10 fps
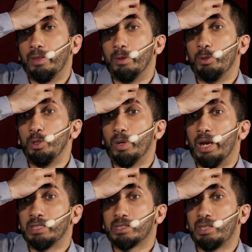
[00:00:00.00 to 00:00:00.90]
that when you
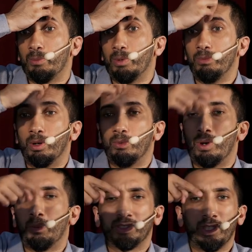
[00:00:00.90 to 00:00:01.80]
ask someone, well,
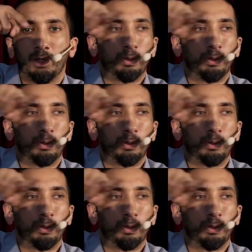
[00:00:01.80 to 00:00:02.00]
what was their